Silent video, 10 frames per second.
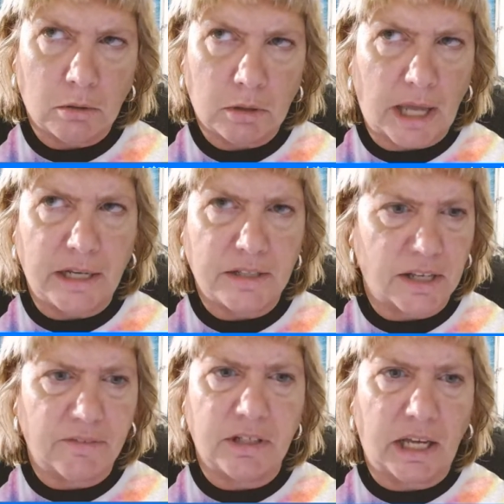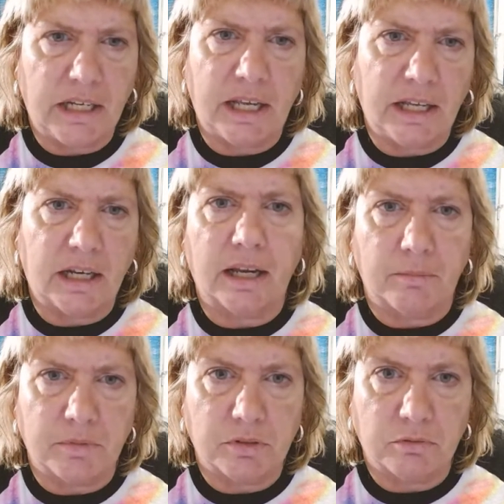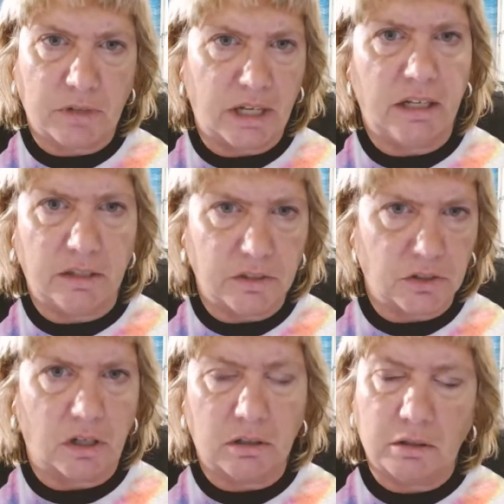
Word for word: ninety-seven, ninety-eight items ready to start